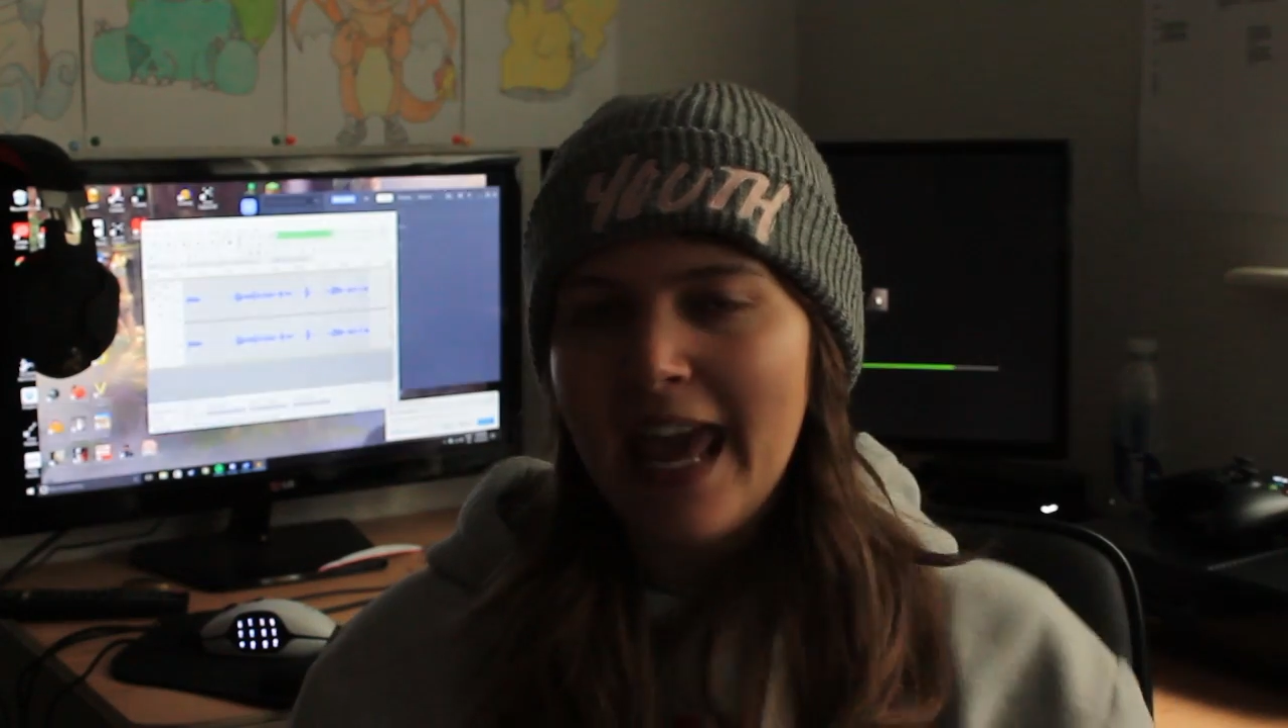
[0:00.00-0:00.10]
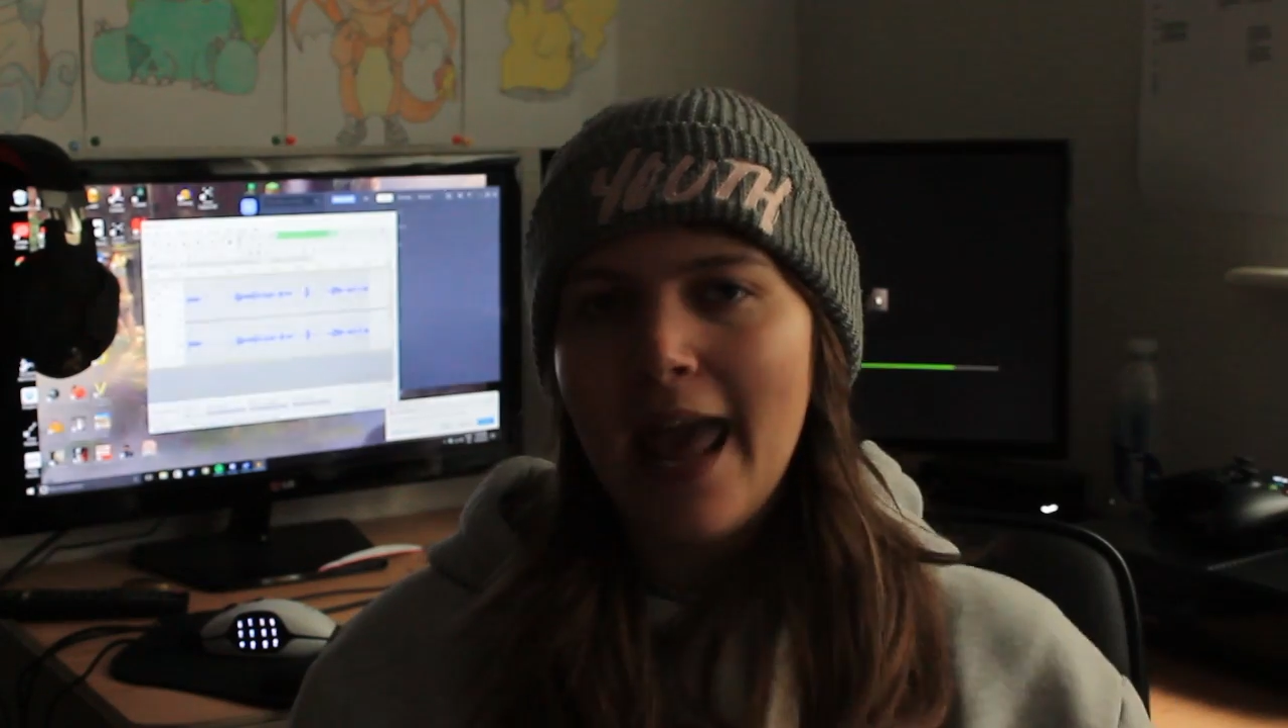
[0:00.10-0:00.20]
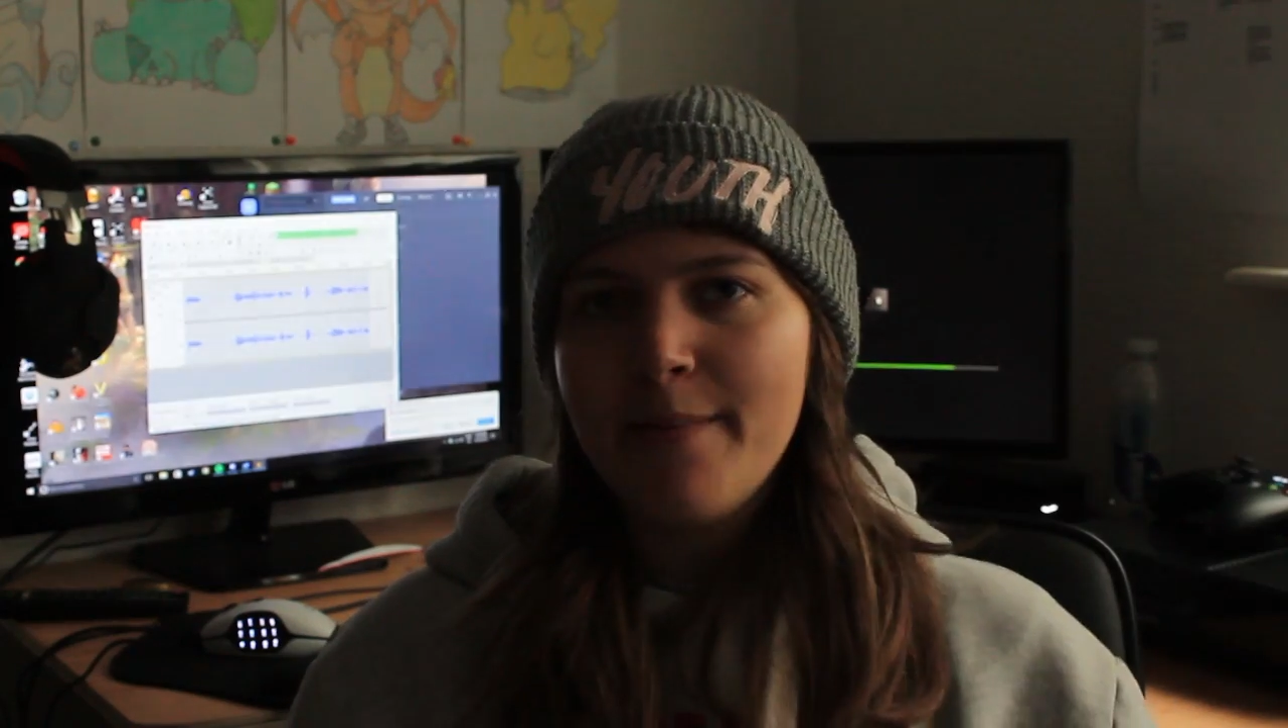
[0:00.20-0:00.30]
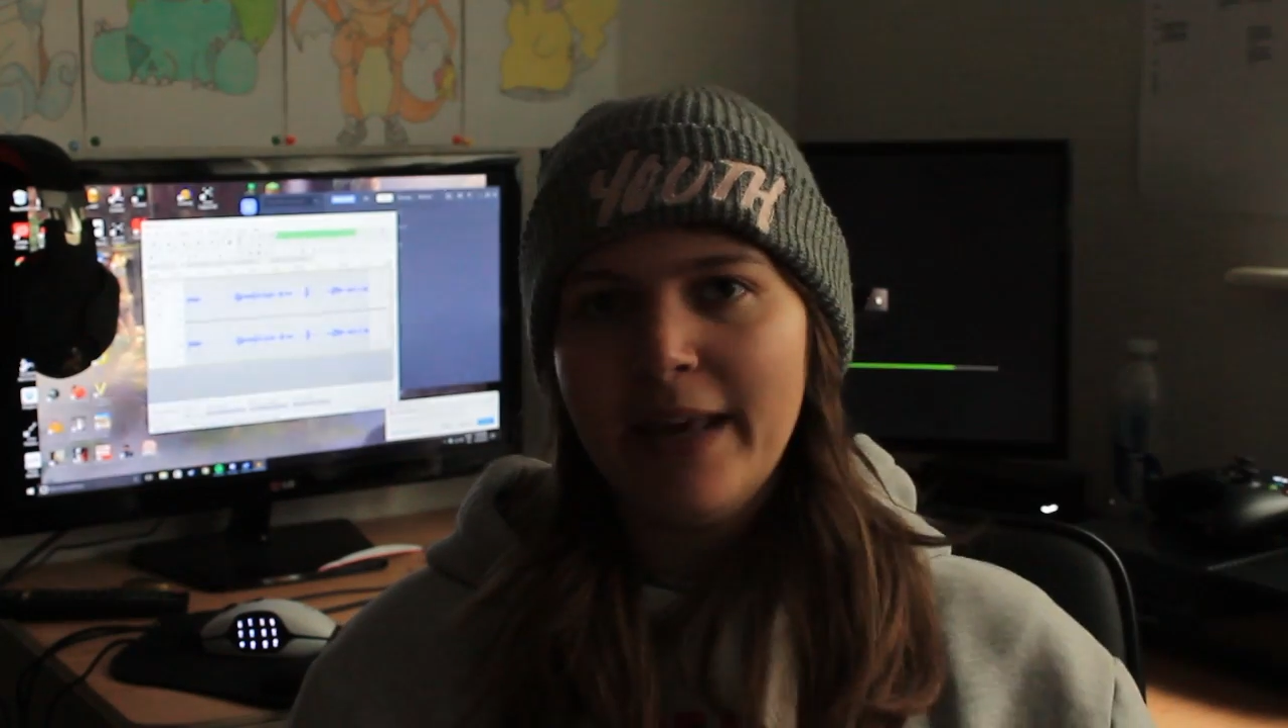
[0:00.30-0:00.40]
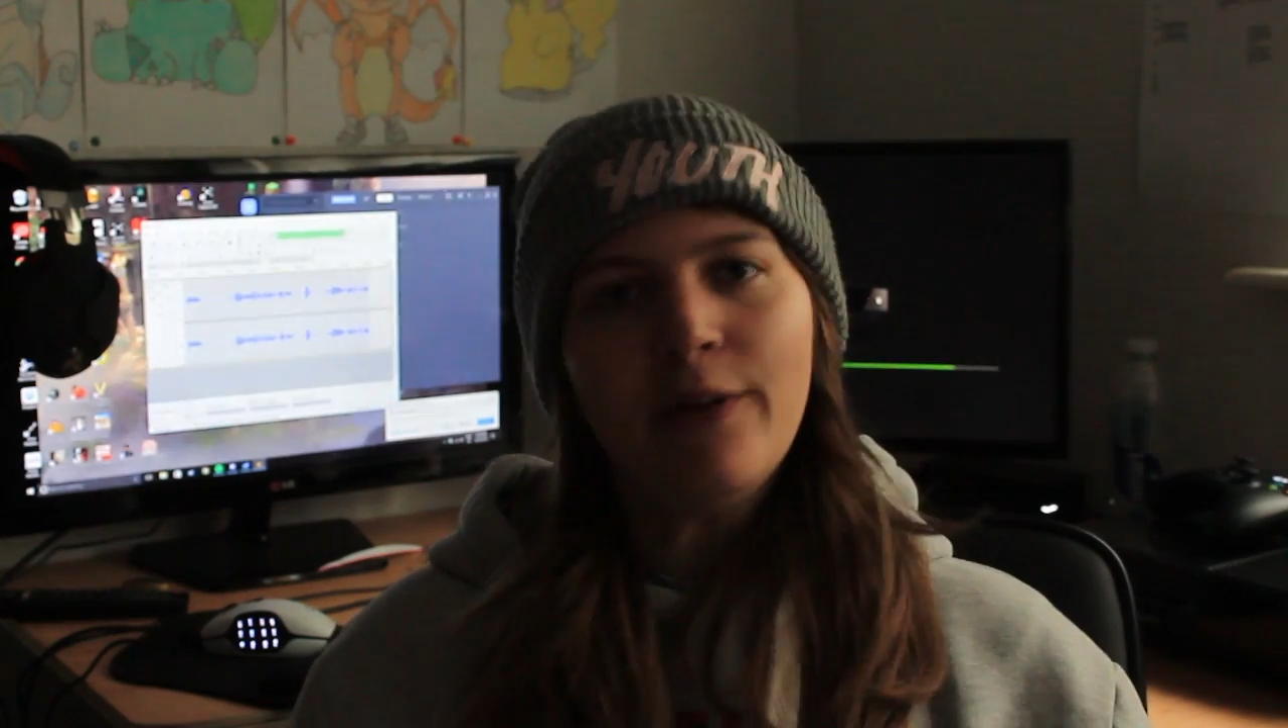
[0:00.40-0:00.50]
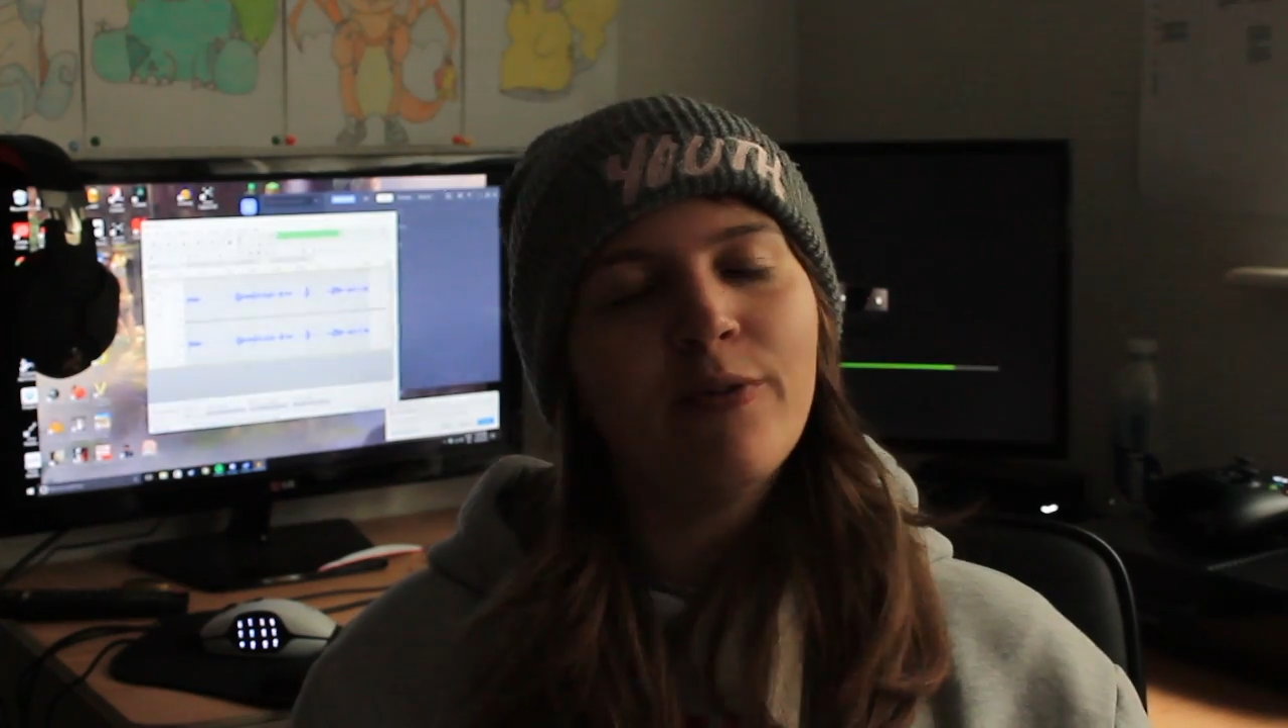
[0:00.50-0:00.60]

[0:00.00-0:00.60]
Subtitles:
gaming